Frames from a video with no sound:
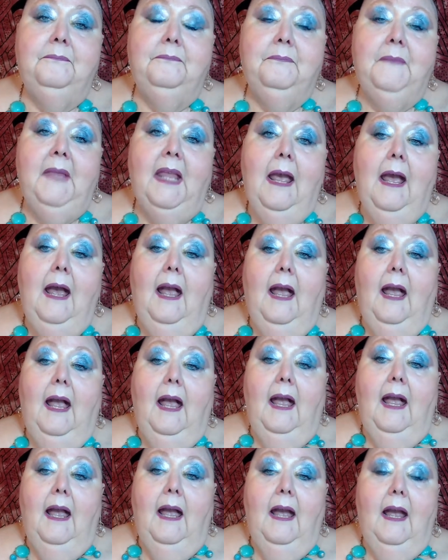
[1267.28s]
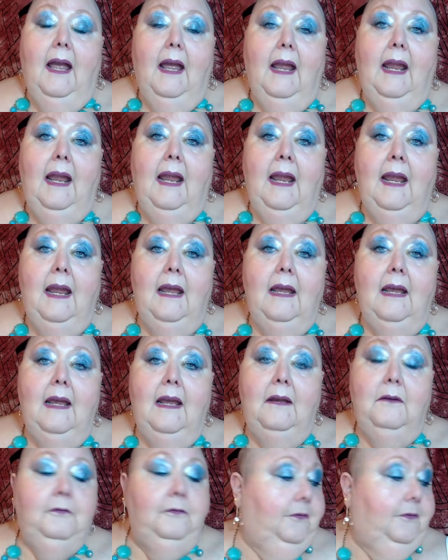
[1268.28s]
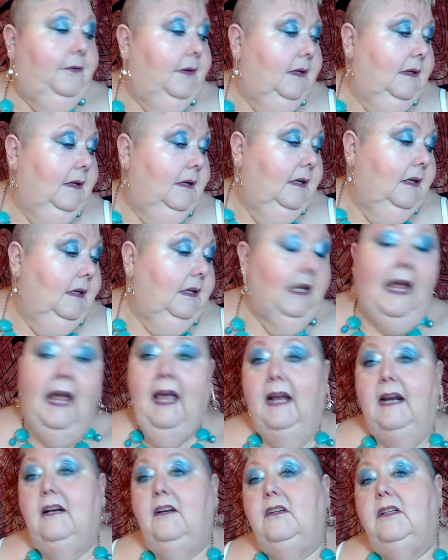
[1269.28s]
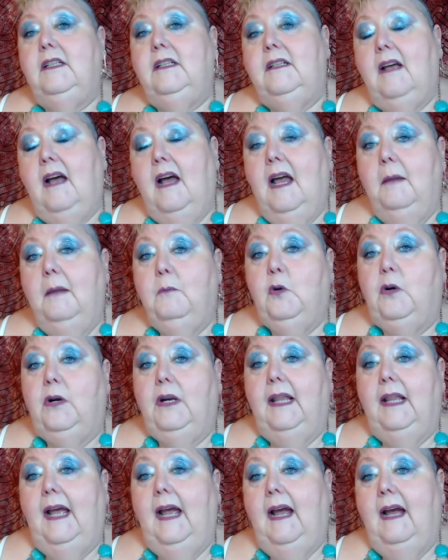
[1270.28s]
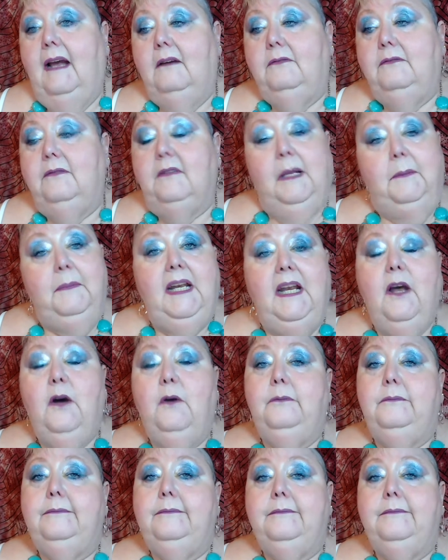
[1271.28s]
If you had a good time or a laugh, let me know. Leave me a comment.